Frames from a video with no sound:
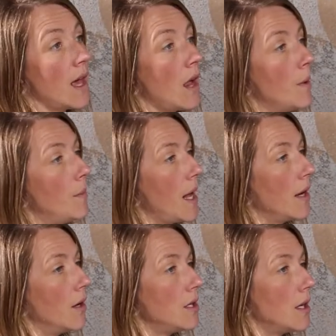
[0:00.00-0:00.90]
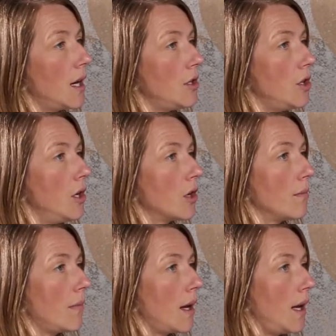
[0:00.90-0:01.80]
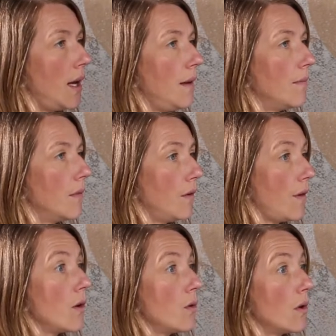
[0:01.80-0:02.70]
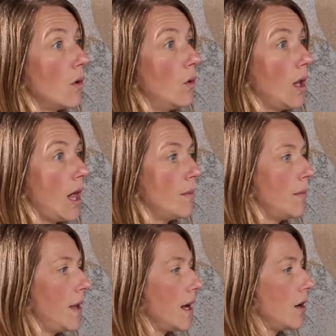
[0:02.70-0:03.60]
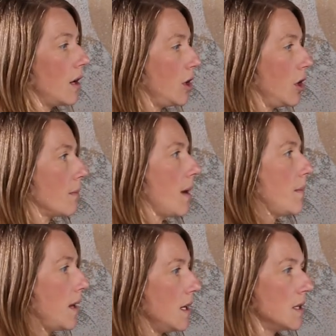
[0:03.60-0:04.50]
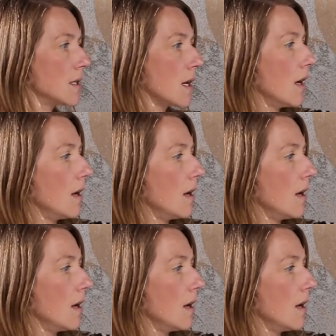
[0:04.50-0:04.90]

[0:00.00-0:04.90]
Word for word: album layout and you look at my, or if I go to the whole album layout and you look at my pages,